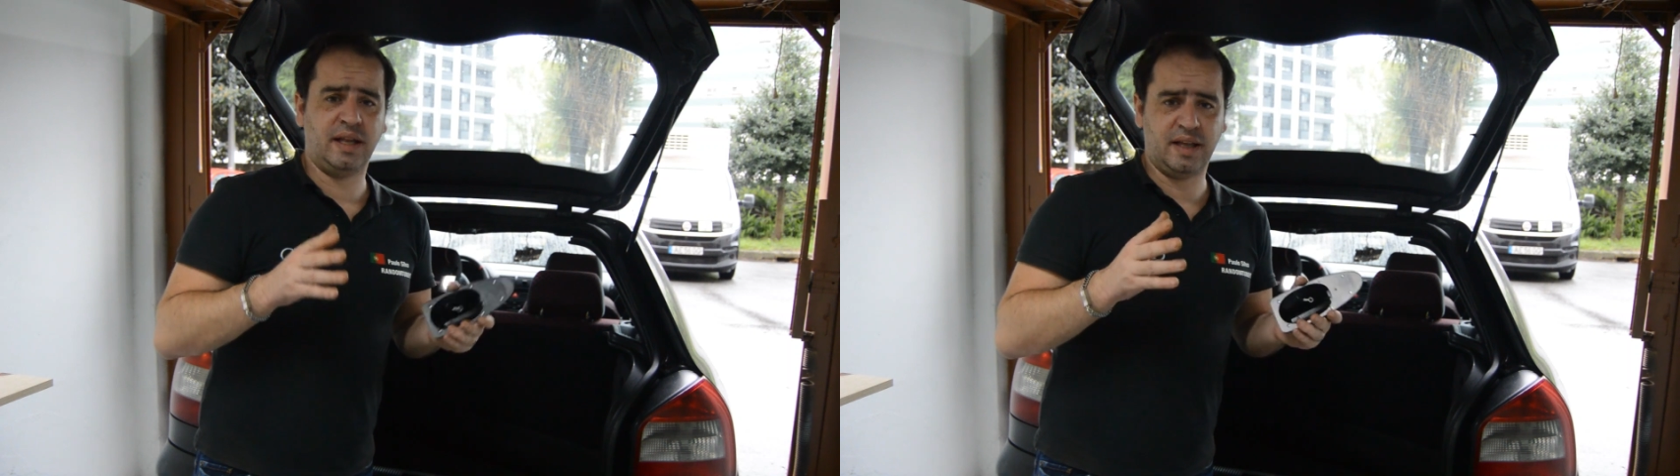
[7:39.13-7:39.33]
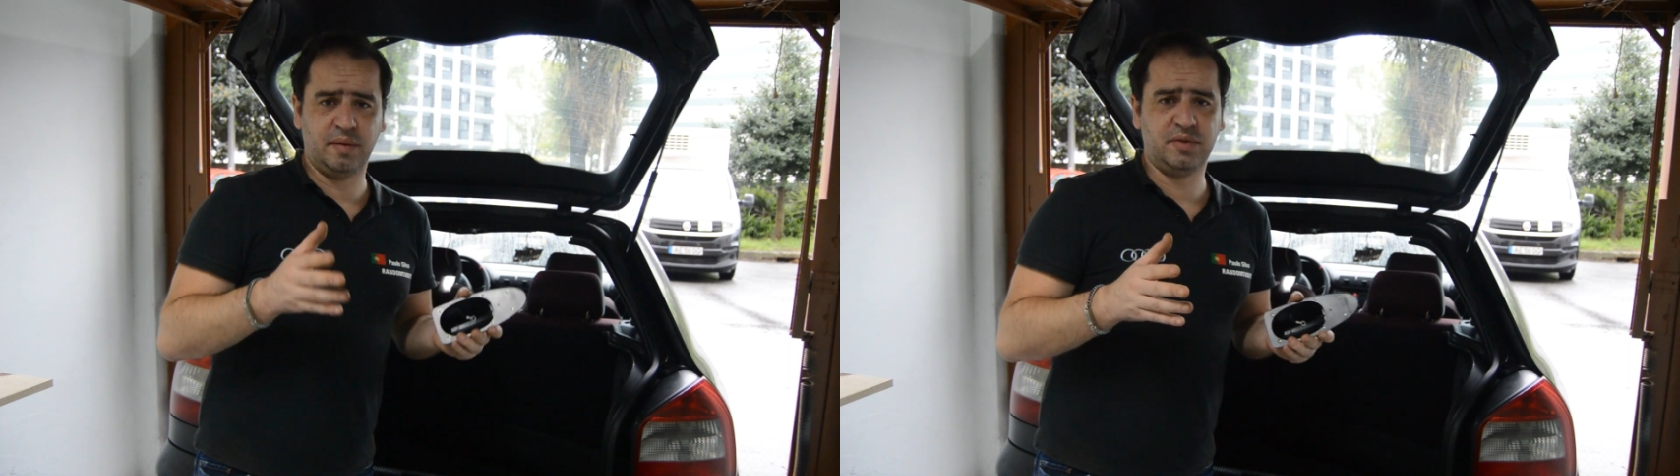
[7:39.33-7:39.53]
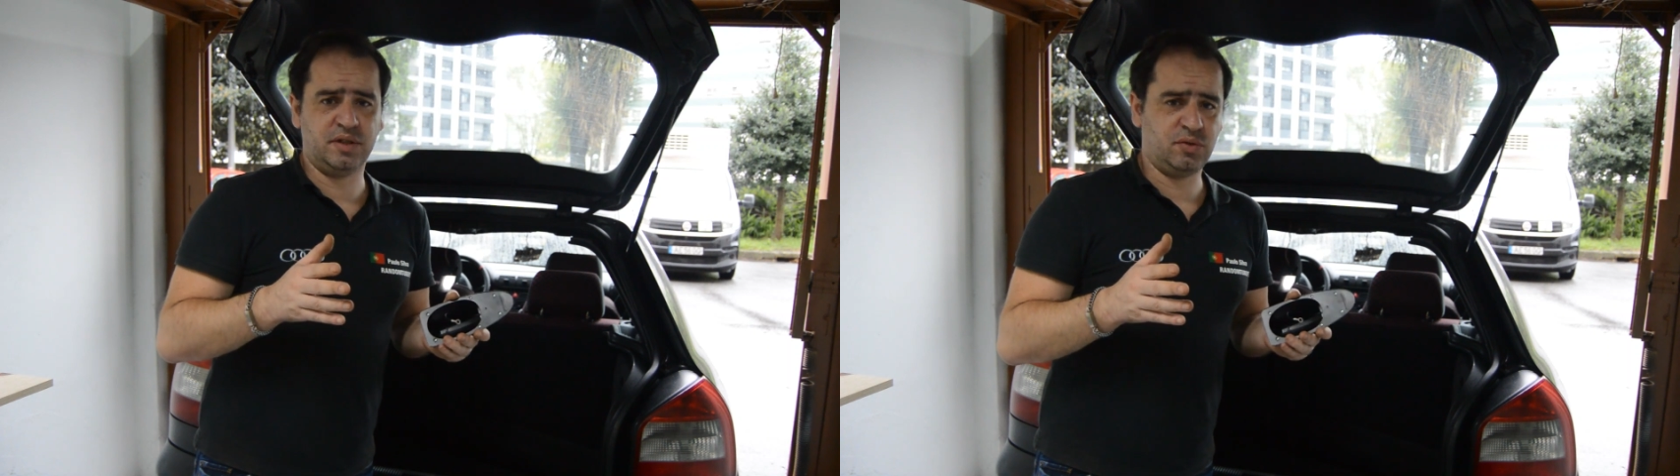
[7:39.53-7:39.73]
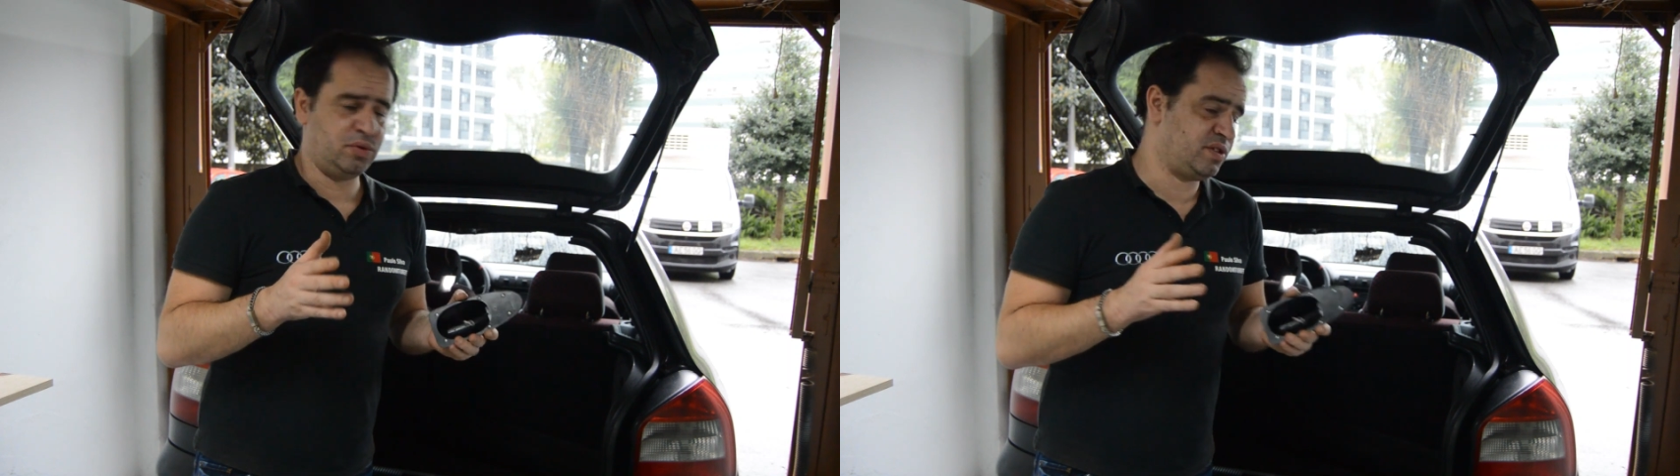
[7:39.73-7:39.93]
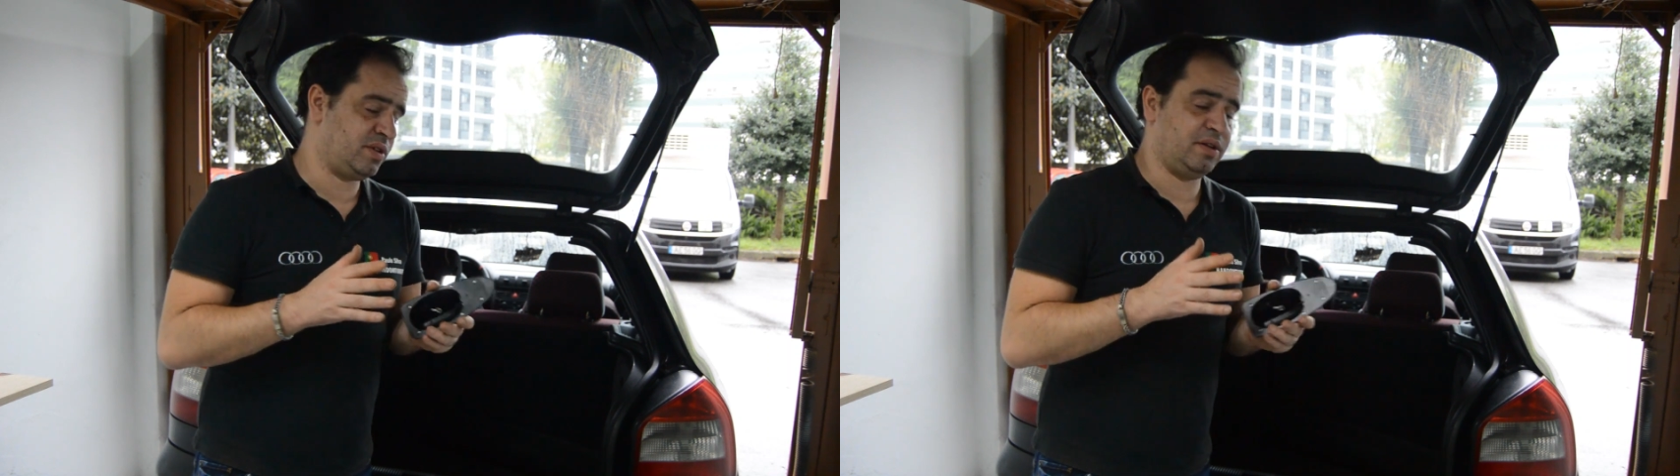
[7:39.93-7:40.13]
adapter to
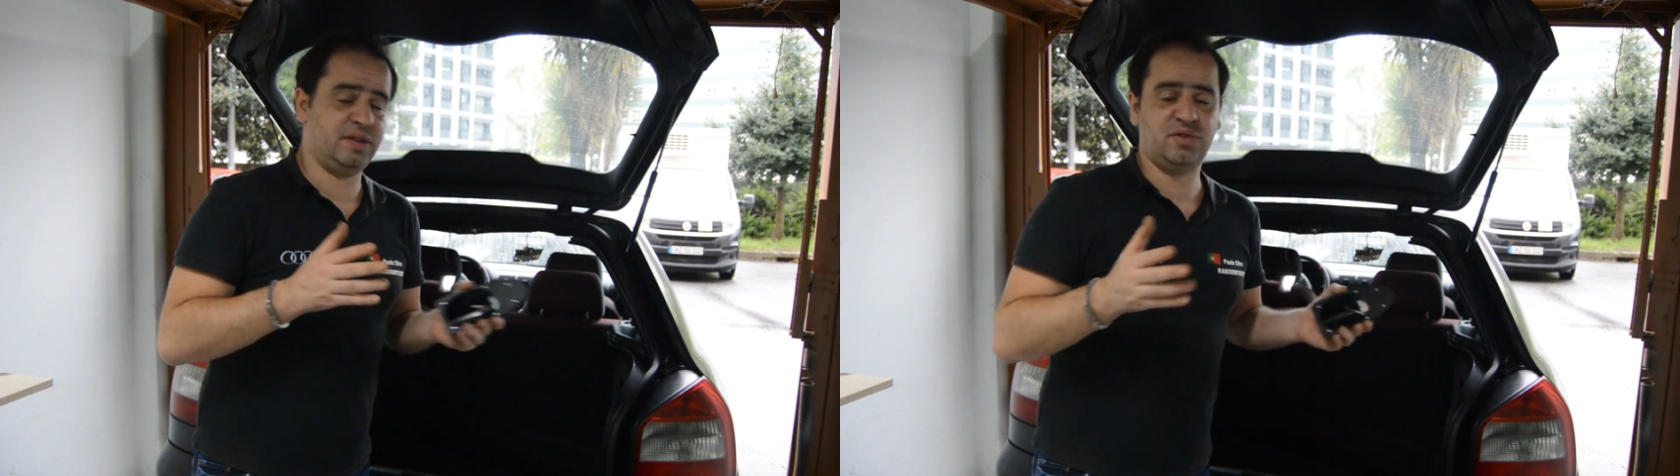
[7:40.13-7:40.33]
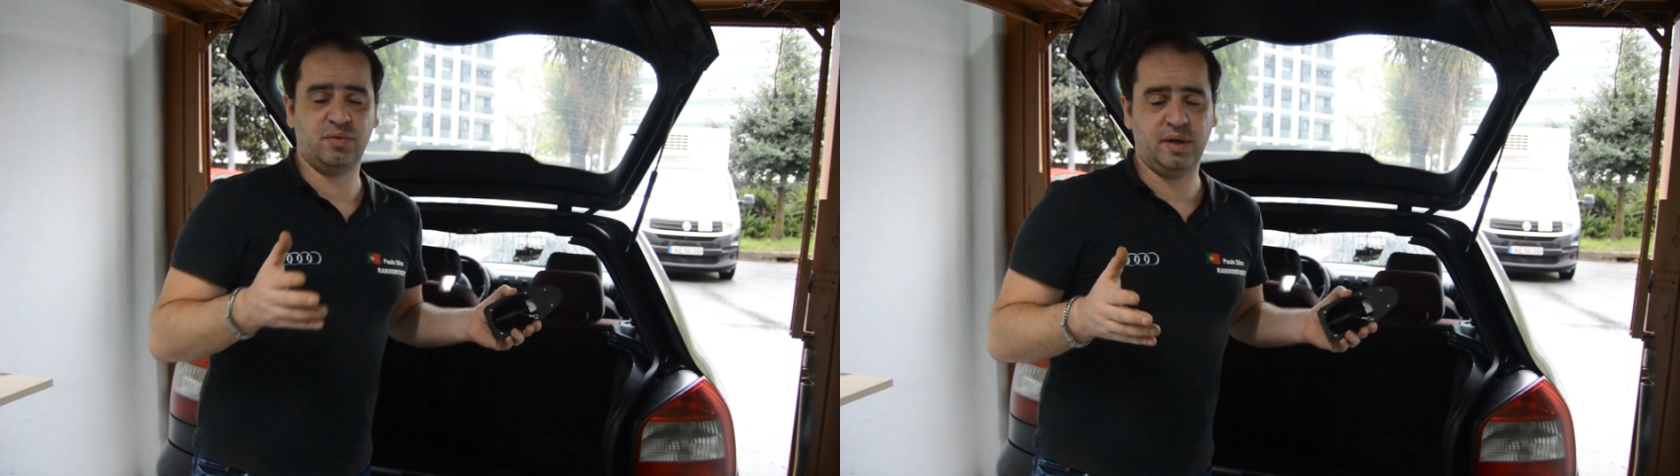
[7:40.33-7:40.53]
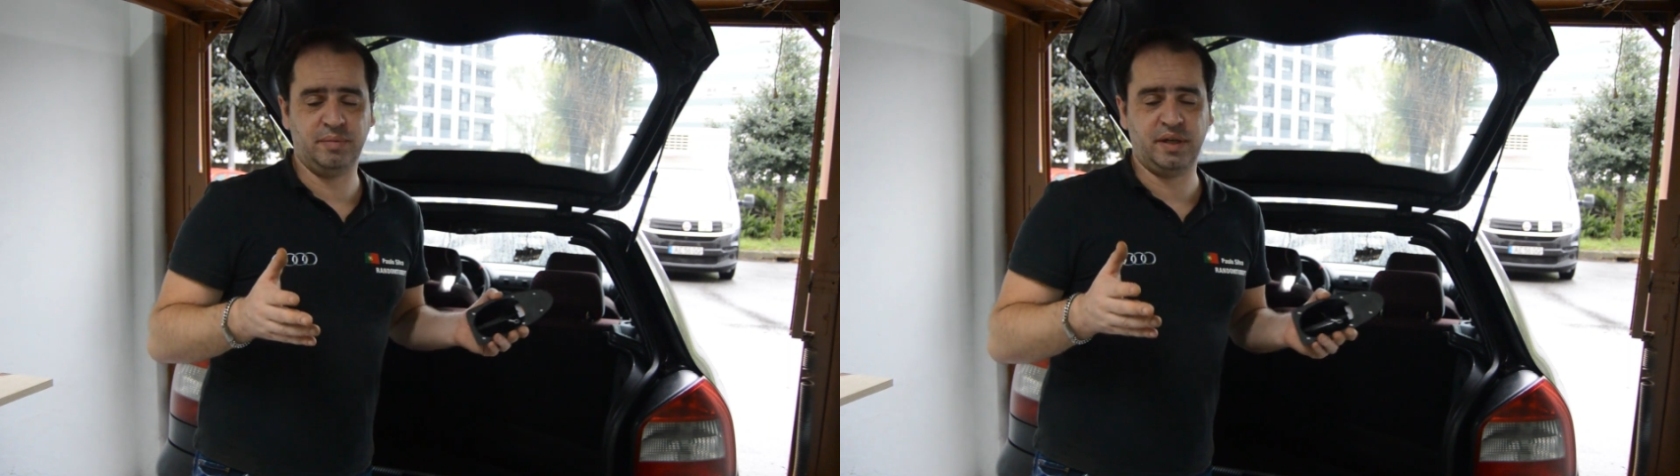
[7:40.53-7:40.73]
install this one